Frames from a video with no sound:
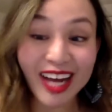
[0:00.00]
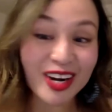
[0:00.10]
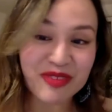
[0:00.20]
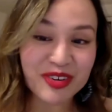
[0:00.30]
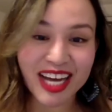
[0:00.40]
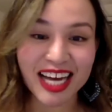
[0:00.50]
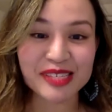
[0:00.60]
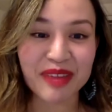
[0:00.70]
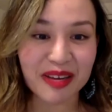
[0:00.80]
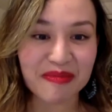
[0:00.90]
you
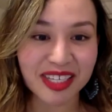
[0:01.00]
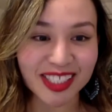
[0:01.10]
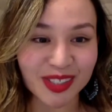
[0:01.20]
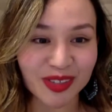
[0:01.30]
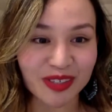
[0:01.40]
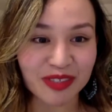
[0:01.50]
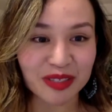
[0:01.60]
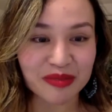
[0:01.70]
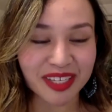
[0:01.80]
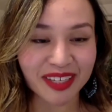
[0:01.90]
guys make a bunch of short
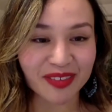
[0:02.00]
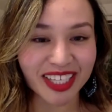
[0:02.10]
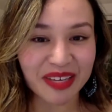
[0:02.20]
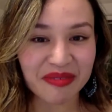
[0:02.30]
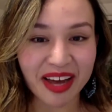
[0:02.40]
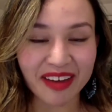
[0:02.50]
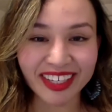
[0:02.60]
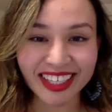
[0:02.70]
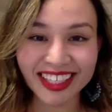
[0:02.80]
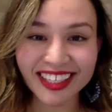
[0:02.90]
films and we keep
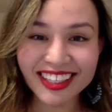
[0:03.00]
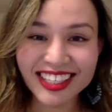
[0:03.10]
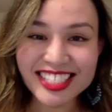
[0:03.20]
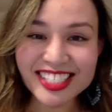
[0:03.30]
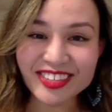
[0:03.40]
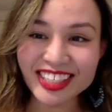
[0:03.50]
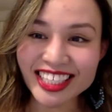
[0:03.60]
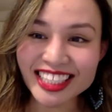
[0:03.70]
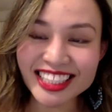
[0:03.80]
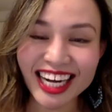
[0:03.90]
having
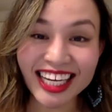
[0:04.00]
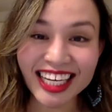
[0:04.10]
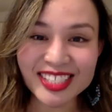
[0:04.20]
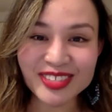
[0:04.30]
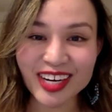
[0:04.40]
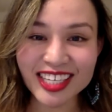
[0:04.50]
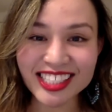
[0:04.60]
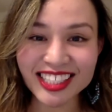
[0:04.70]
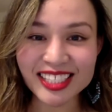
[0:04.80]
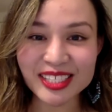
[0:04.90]
screenings and I get to watch
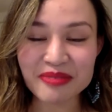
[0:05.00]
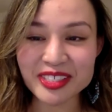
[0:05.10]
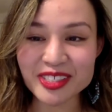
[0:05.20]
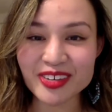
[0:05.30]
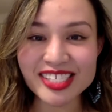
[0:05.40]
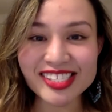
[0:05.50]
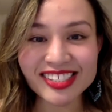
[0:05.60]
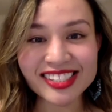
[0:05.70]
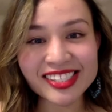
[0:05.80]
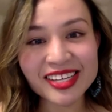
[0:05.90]
and ask a bunch of
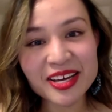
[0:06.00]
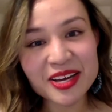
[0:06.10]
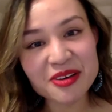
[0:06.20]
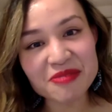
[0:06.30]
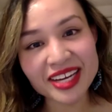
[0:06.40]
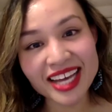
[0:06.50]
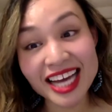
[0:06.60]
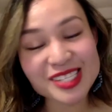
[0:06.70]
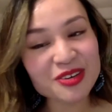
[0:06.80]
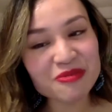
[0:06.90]
questions. But yeah,
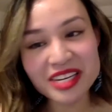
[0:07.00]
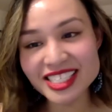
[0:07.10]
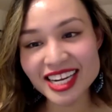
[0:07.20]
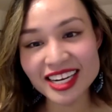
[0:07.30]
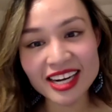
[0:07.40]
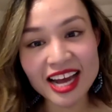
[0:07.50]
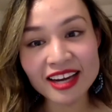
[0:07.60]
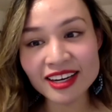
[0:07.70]
I so appreciate it. And